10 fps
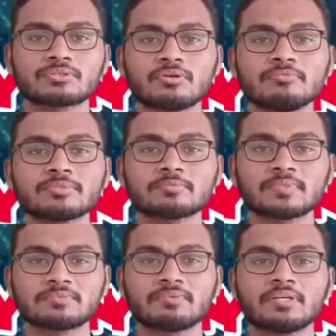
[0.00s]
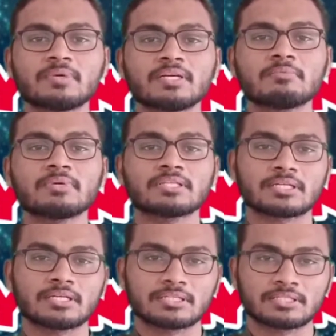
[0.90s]
crops specified by the mother
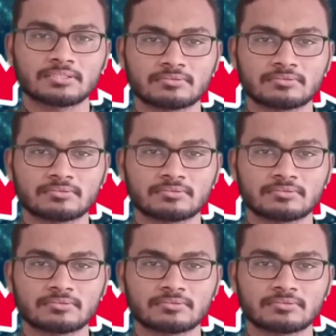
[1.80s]
country.